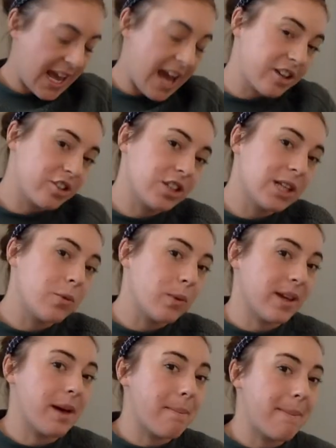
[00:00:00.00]
actually
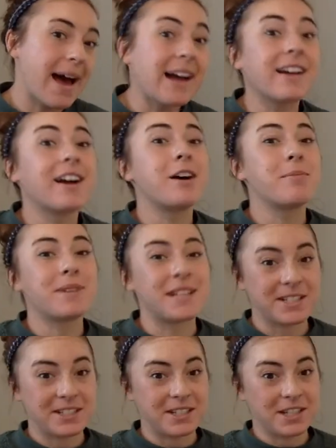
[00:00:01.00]
went back up
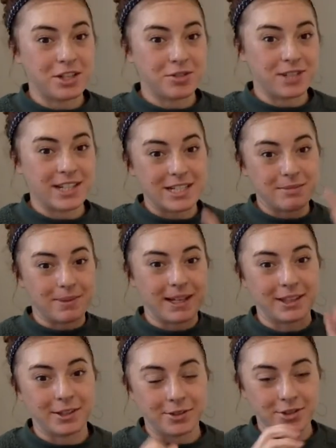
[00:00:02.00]
into the tree to
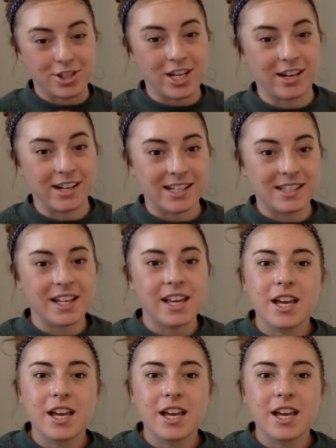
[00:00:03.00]
pick those cherries.